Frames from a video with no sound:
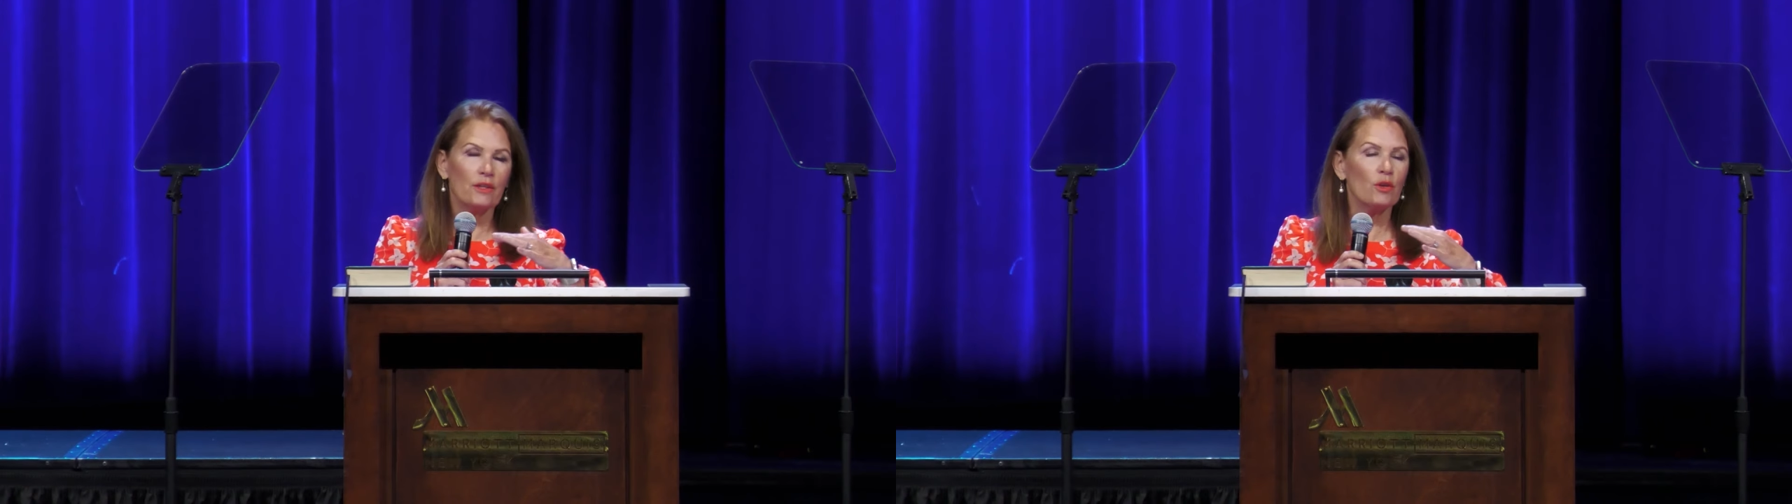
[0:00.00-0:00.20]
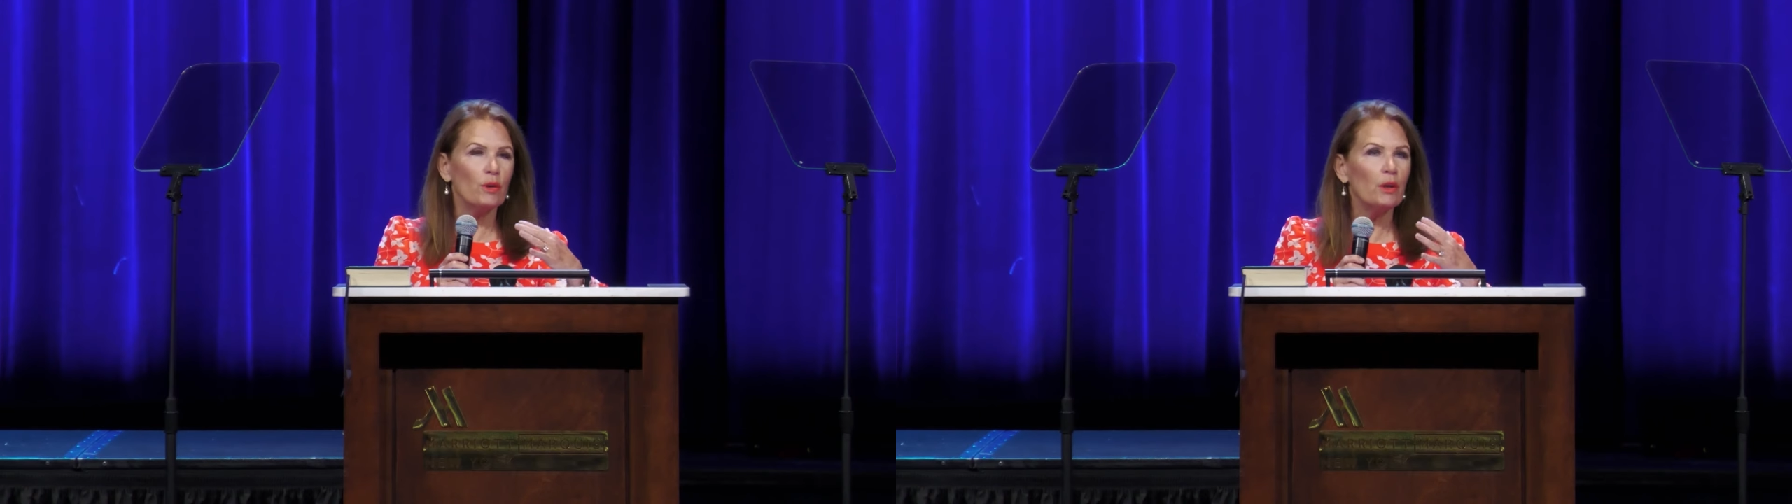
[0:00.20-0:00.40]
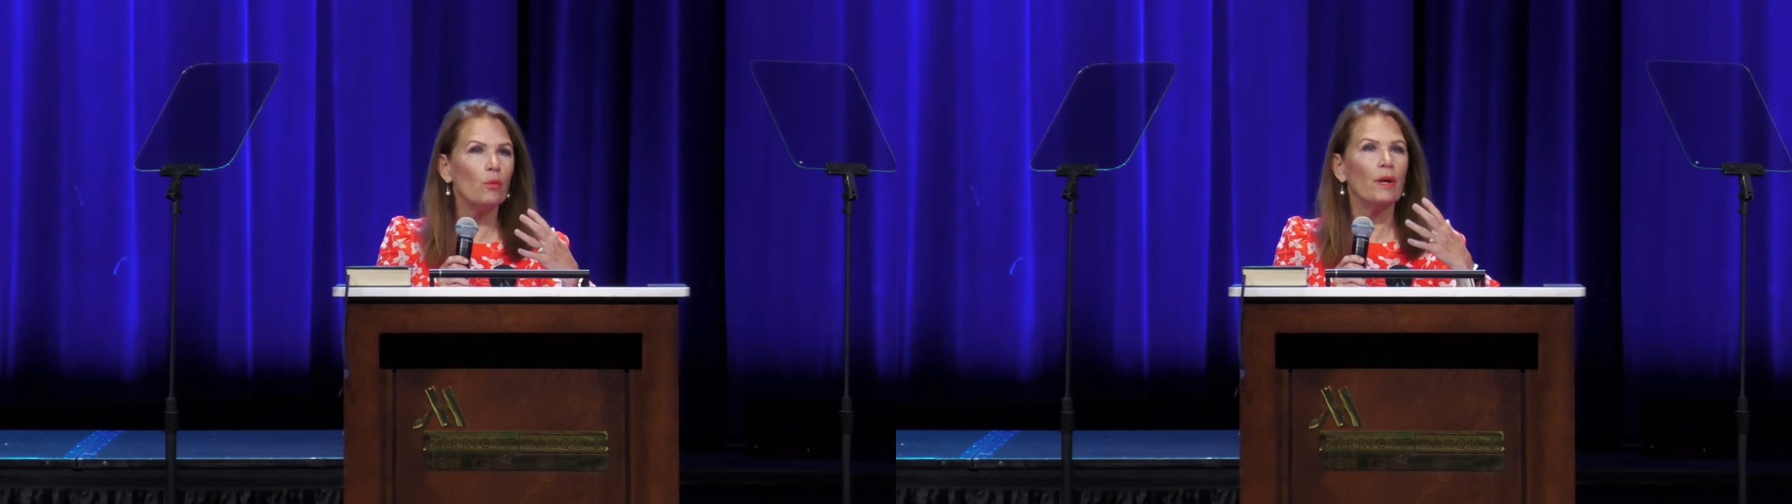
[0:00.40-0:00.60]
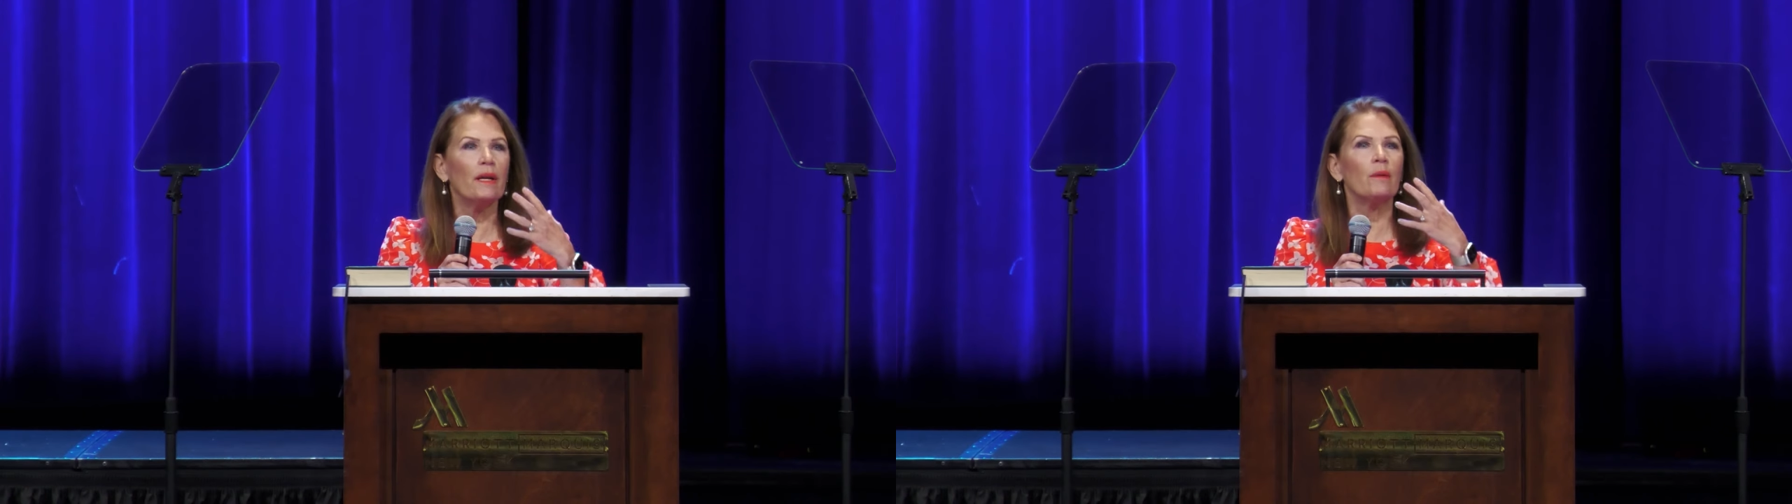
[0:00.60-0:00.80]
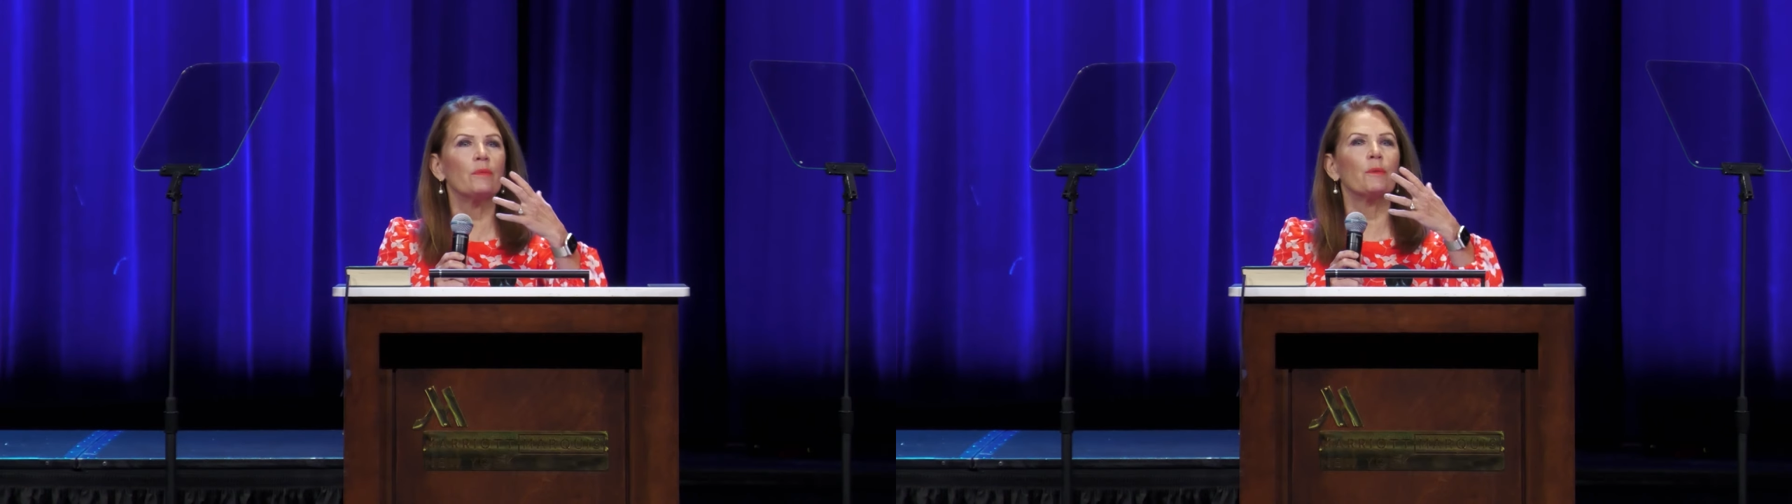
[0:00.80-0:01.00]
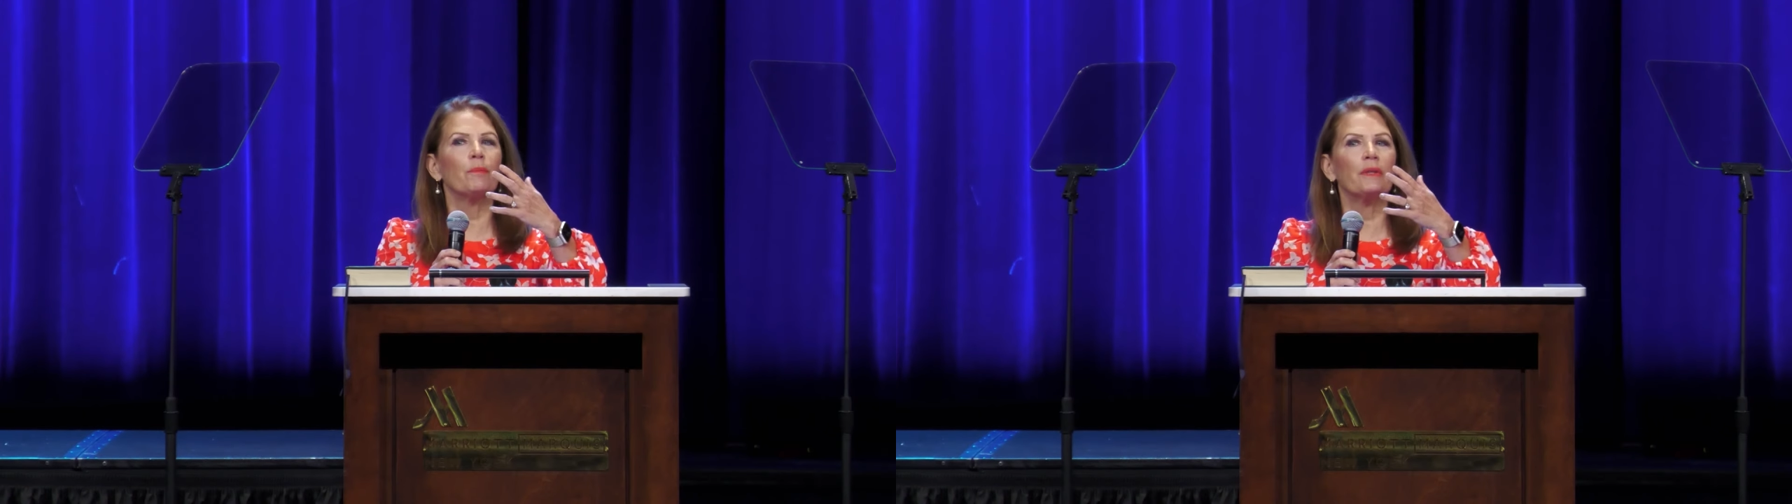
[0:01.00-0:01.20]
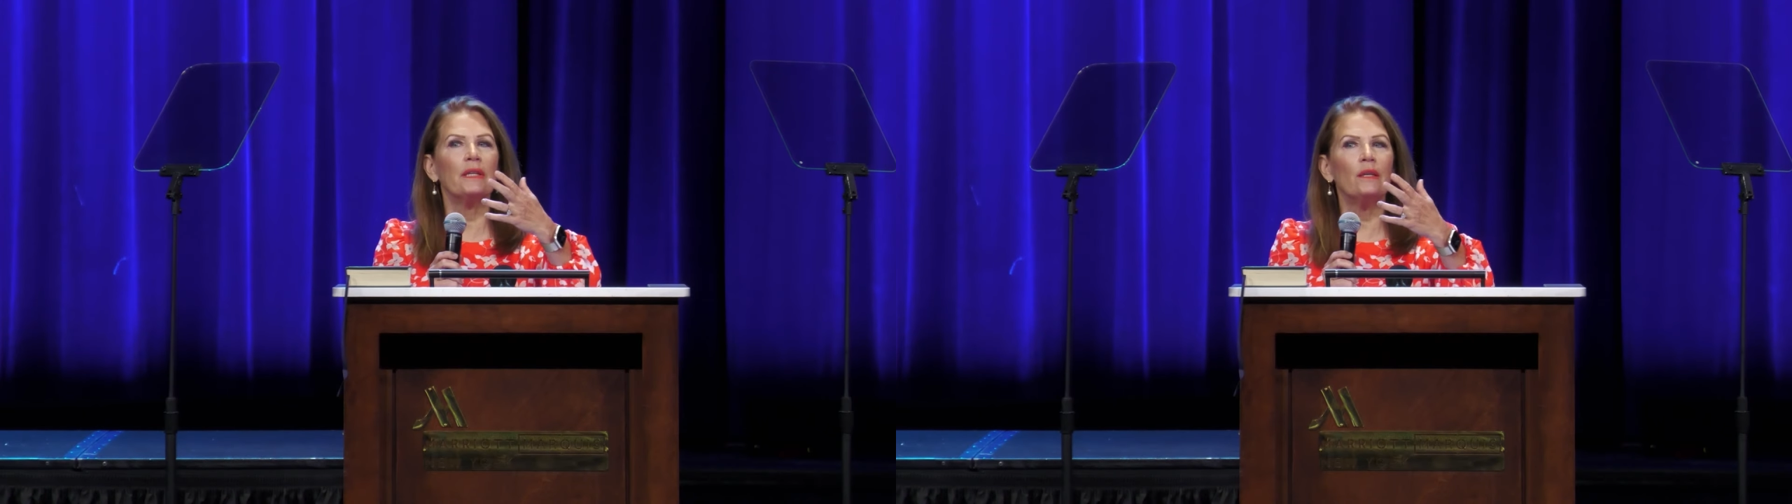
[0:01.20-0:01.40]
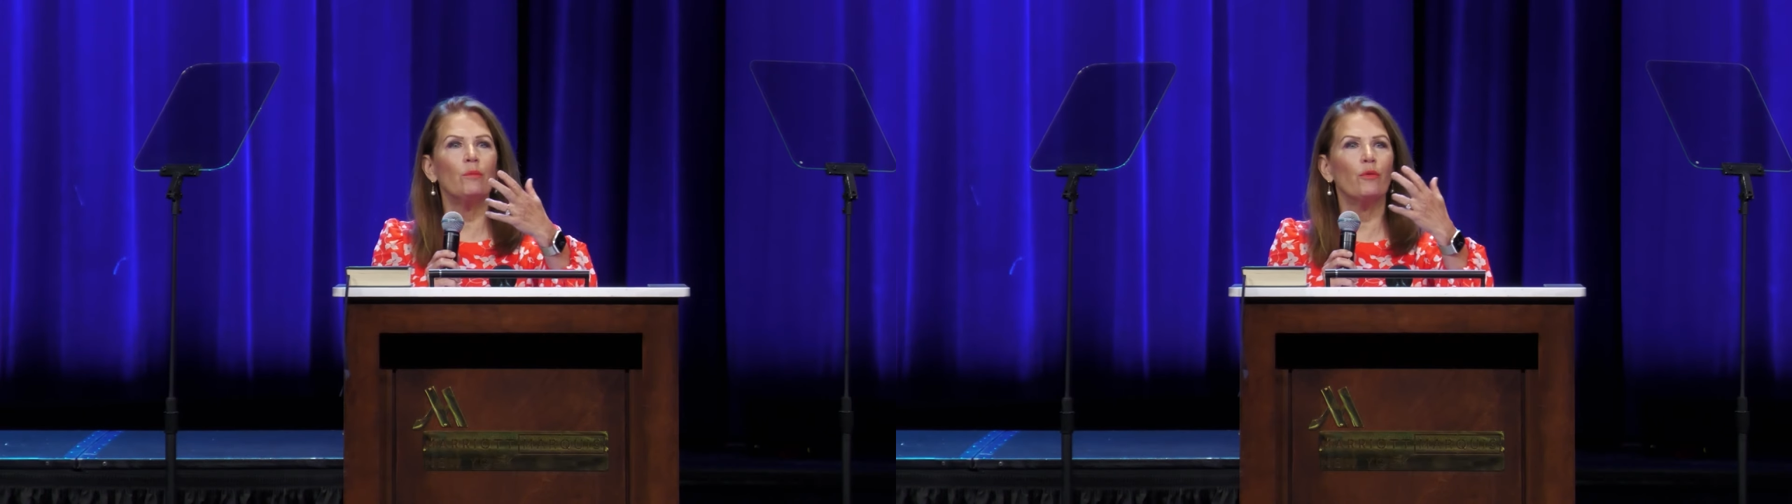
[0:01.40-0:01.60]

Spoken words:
And so he went up to plead